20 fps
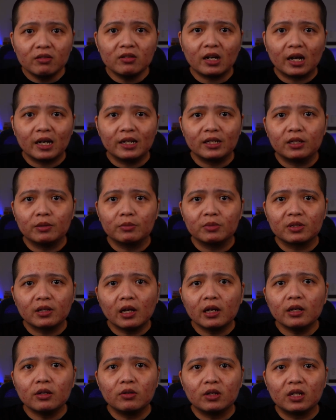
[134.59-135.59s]
the items
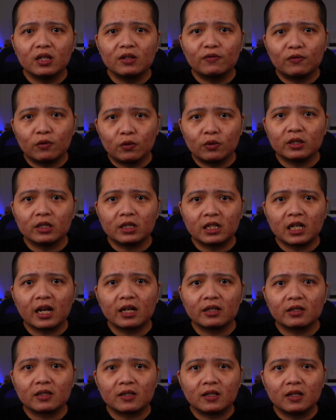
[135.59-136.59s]
that you need for the
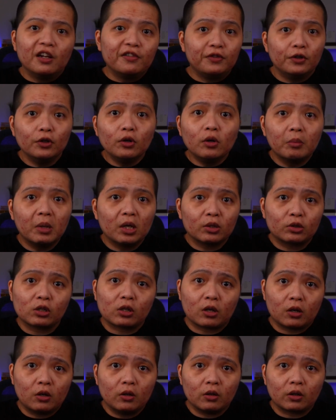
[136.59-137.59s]
task. If you're about to
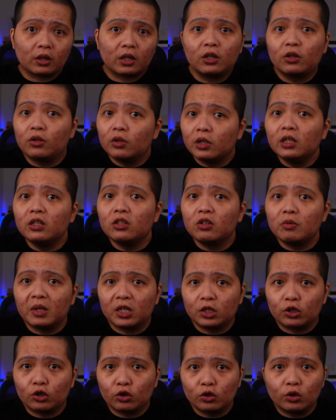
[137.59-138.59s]
cook, you need to make
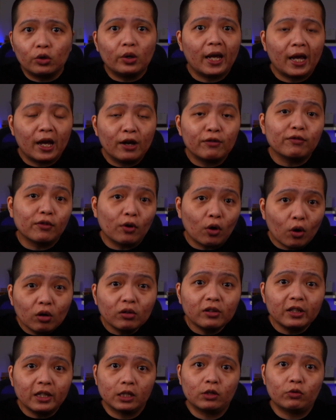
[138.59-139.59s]
sure you have all
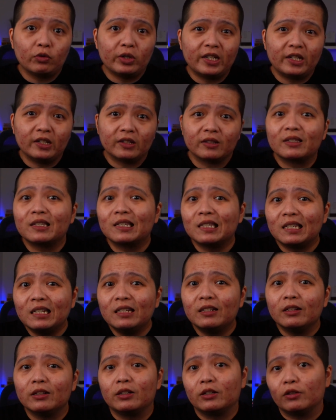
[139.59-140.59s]
the ingredients
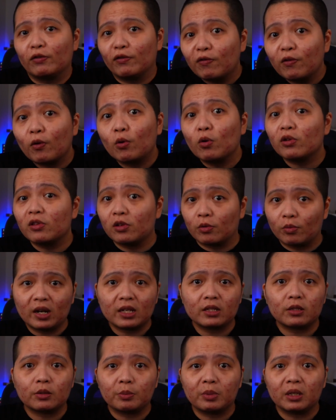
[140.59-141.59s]
needed for the
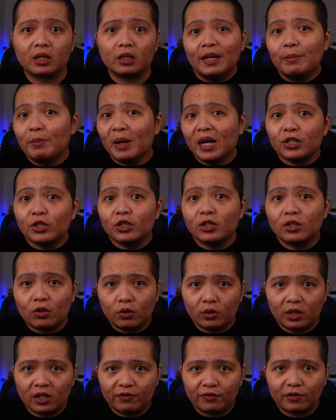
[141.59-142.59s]
recipe. Imagine
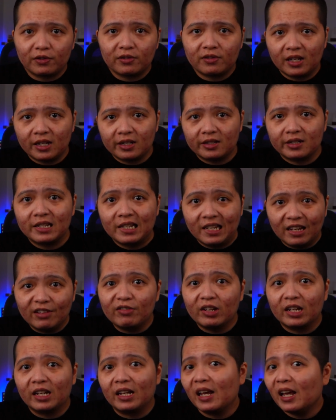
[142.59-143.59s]
cooking for
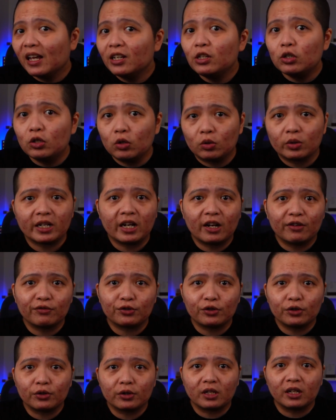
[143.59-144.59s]
Thanksgiving and you don't have
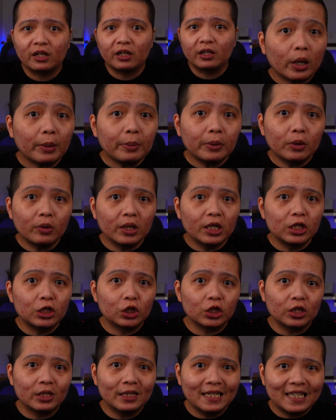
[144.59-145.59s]
turkey.
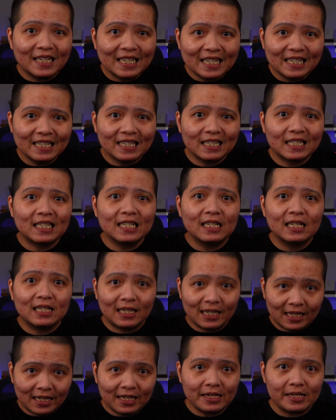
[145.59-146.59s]
Preparation is
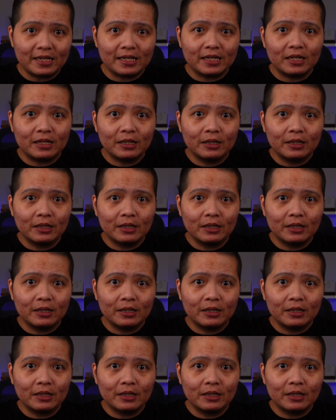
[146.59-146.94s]
key.